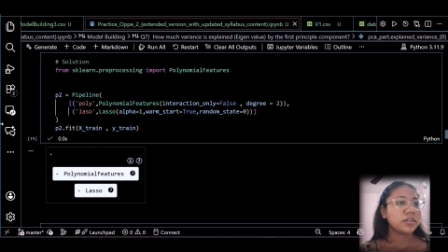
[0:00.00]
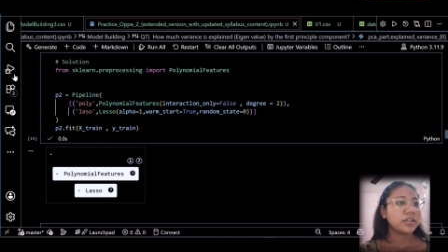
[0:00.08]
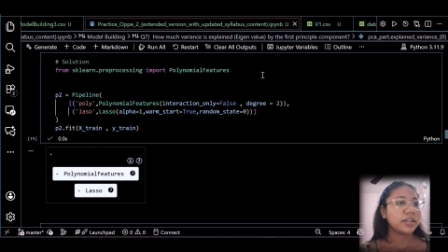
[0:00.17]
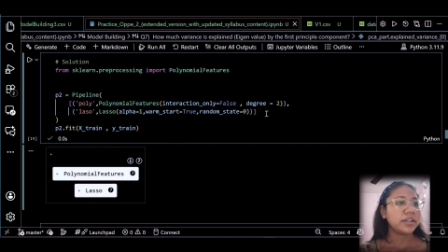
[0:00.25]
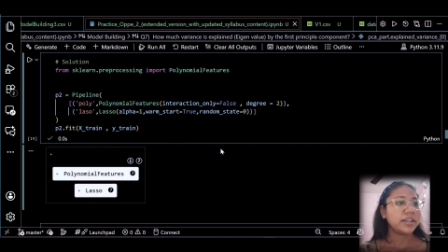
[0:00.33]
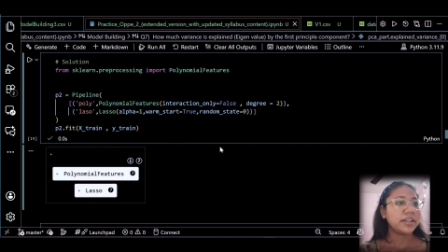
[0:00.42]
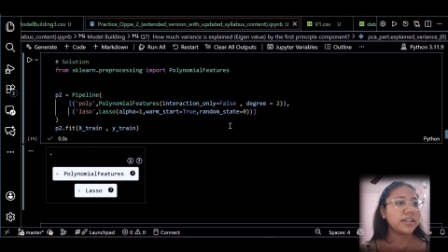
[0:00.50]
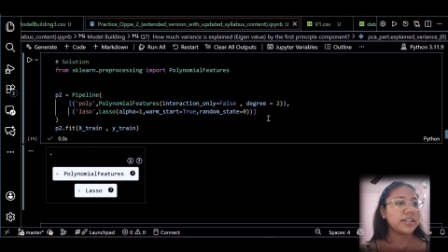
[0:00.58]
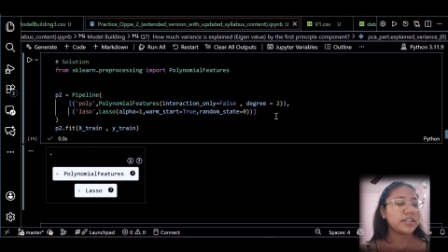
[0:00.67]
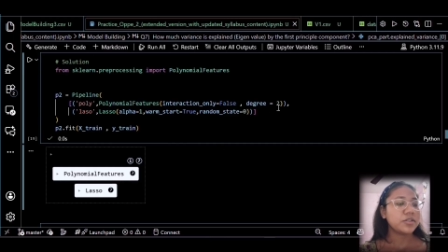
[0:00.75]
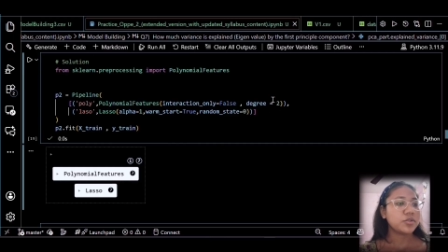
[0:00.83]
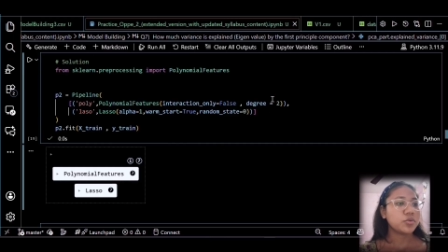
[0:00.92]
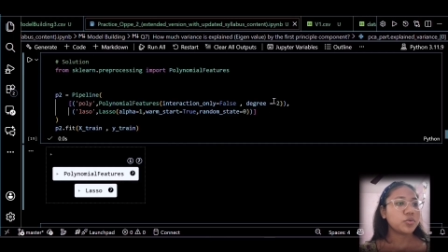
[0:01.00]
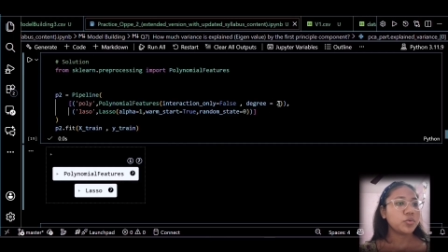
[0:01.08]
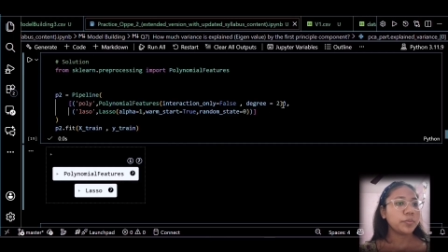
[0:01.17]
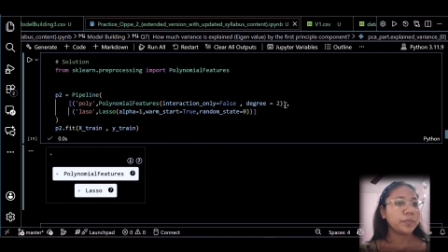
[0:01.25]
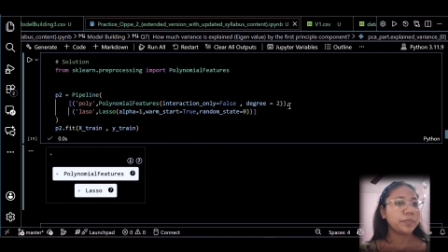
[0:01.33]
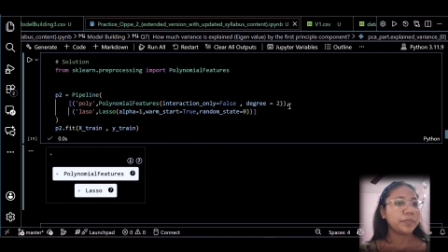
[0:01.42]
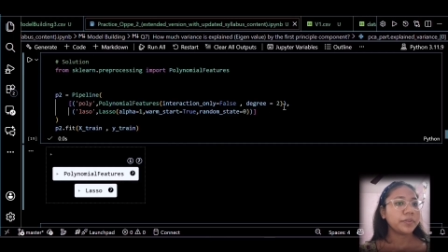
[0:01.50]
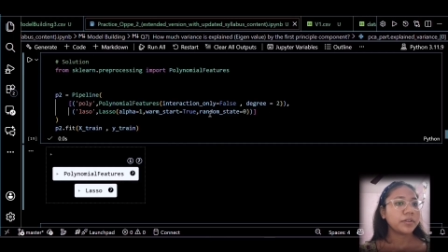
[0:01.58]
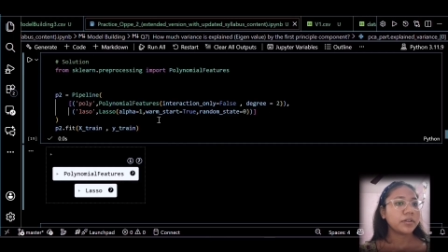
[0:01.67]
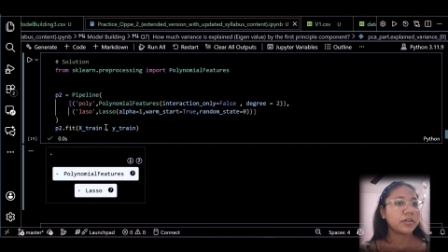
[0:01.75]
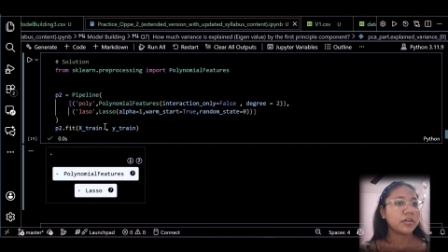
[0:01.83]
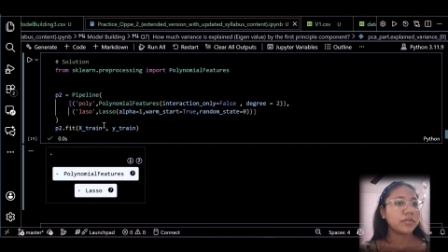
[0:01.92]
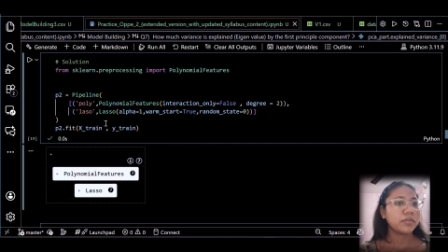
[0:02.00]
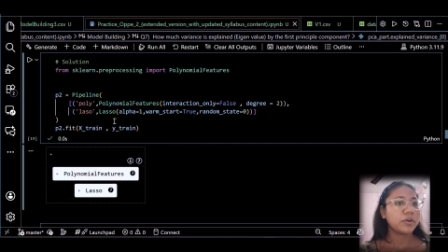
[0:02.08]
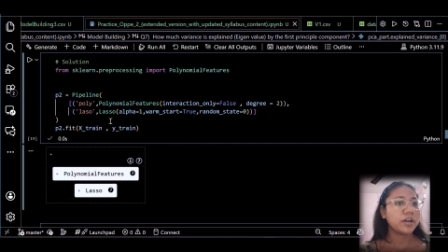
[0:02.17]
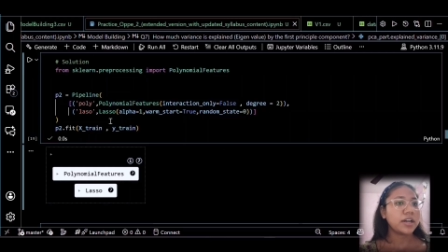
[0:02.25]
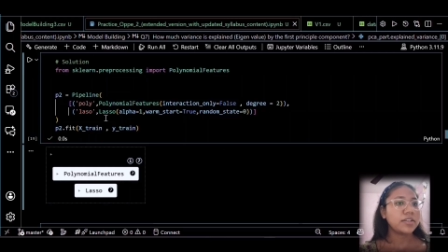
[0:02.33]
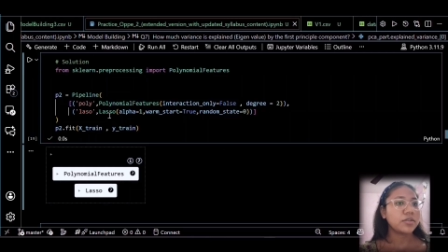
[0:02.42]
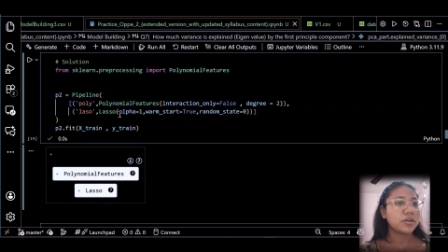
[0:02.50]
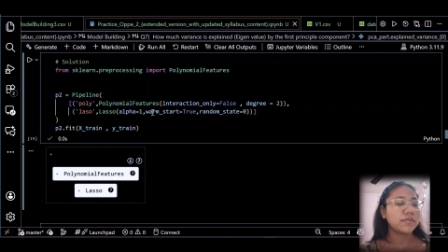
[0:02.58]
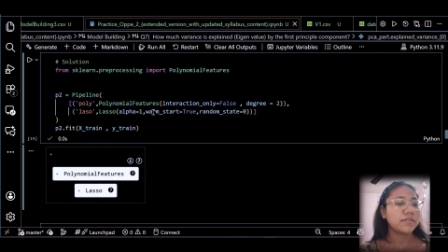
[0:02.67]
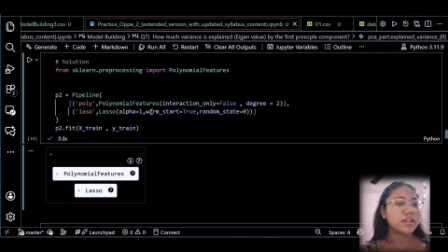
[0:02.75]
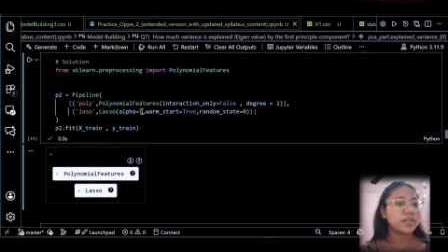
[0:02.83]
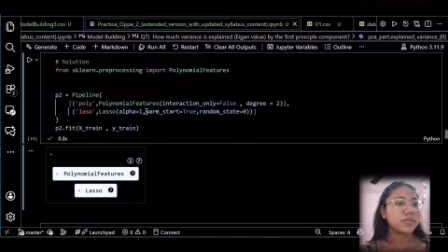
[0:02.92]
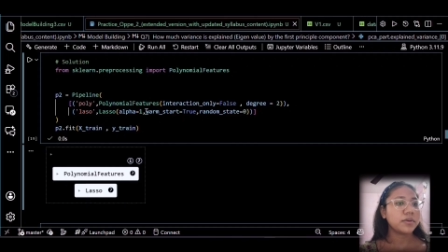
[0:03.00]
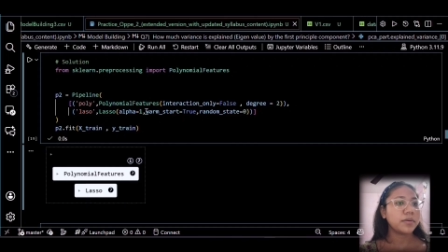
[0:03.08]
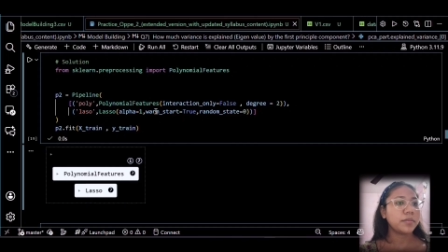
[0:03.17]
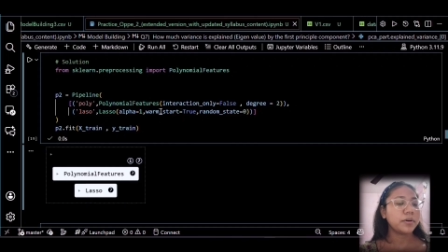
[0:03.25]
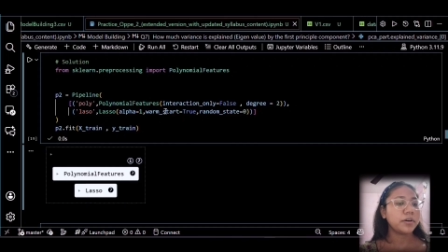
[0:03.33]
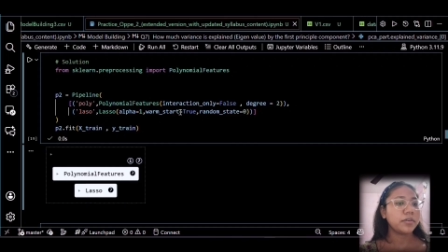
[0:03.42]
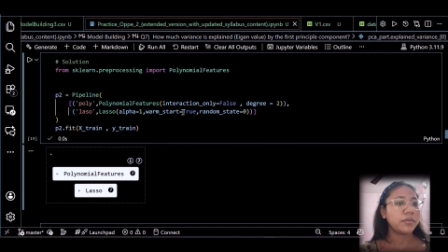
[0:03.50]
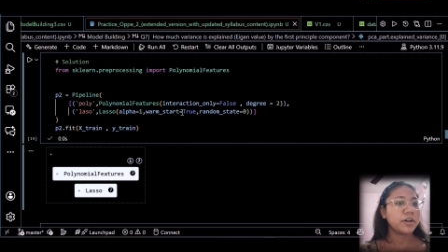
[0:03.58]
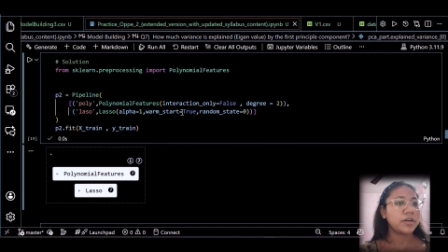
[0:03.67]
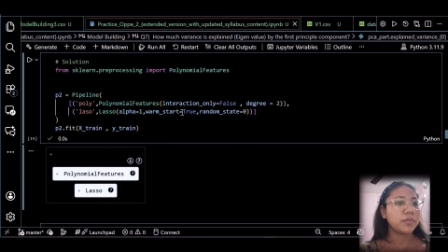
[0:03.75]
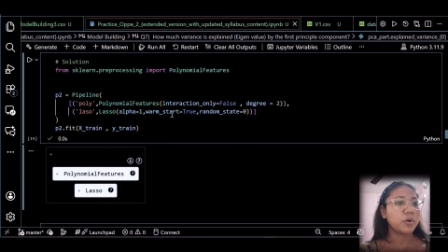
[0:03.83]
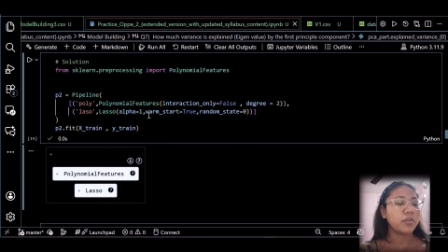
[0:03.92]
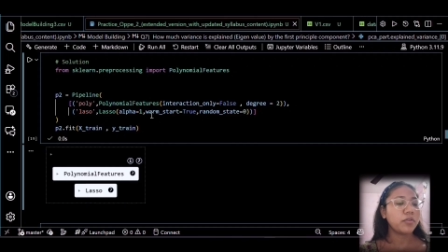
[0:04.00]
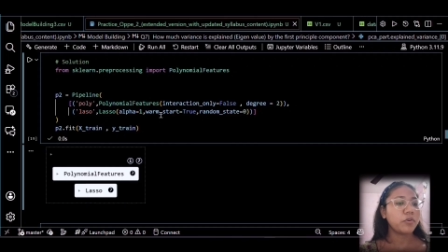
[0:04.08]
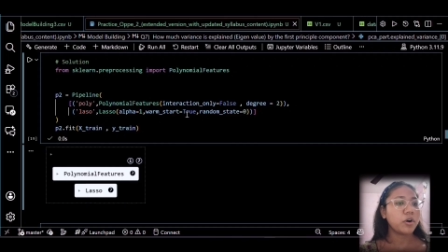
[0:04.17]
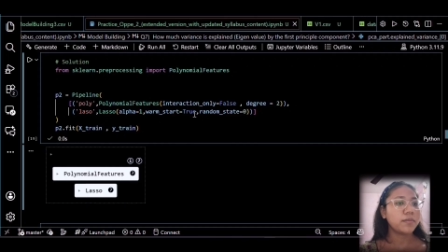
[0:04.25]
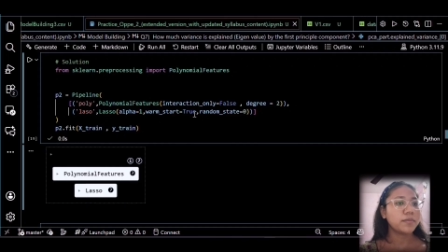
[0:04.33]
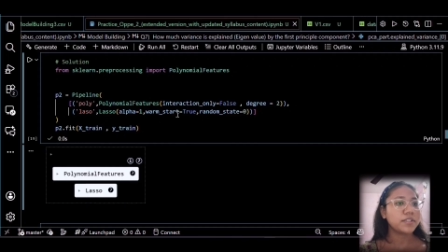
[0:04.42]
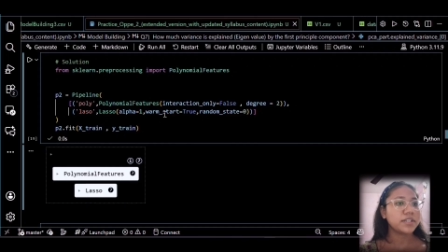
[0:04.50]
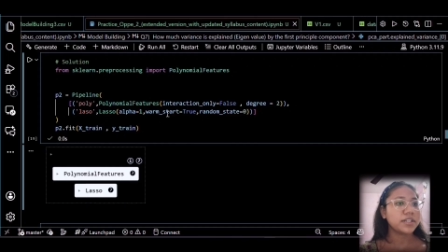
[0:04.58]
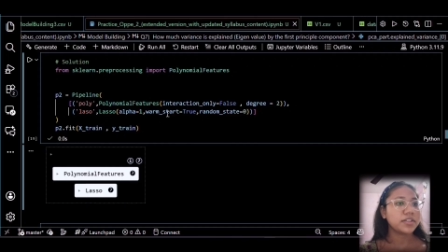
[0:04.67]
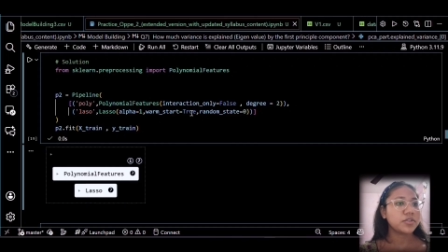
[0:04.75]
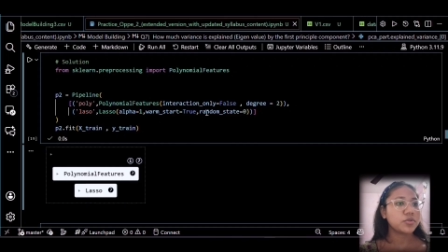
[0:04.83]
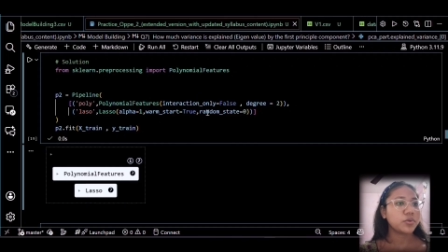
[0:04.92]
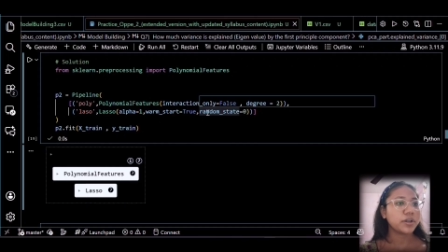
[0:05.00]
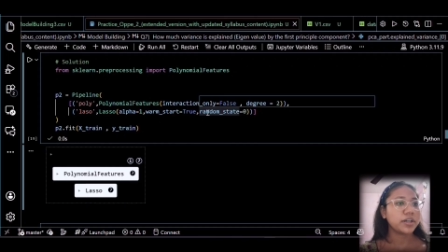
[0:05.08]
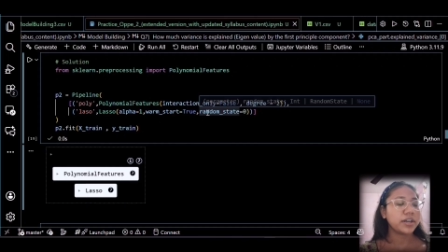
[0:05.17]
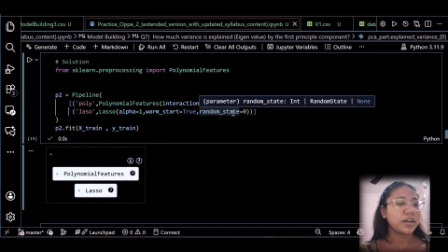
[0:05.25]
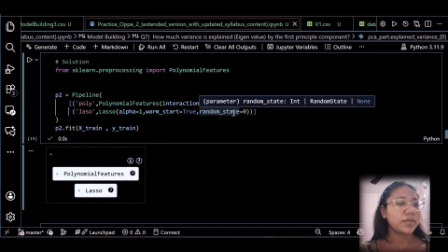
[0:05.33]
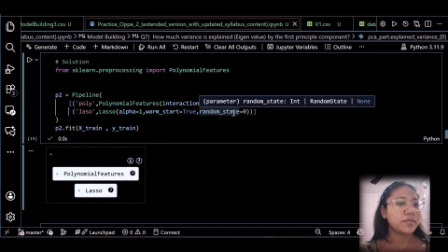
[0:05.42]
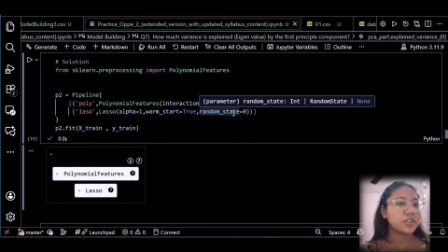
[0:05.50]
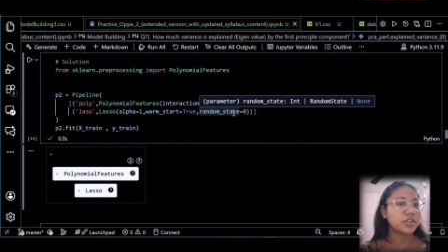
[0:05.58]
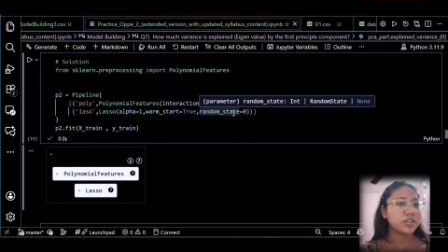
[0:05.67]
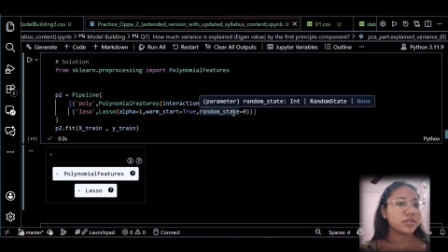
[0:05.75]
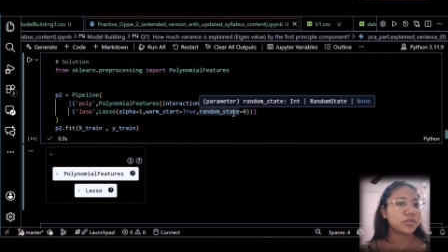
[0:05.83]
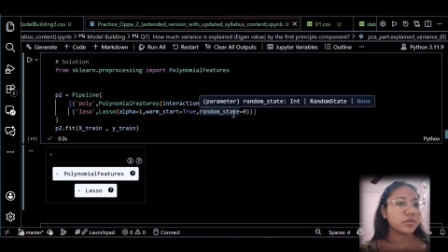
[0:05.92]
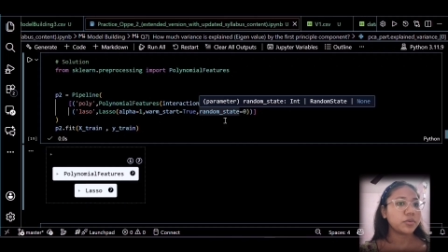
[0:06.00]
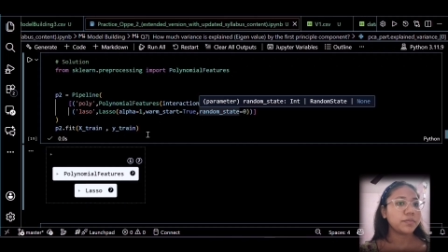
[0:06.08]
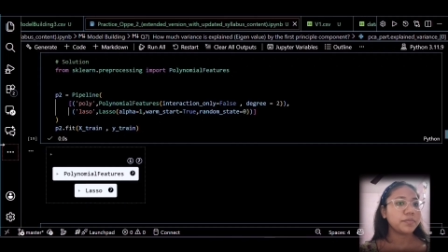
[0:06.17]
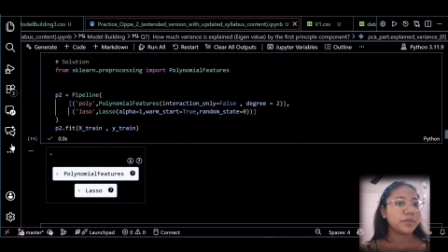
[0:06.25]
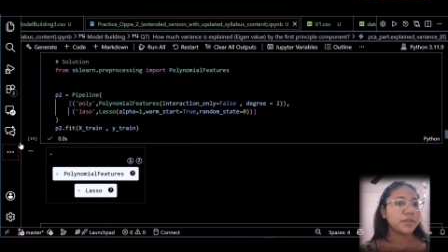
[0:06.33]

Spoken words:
then degree is 2. For lasso, alpha is 1, warm state is true, and random state is 0.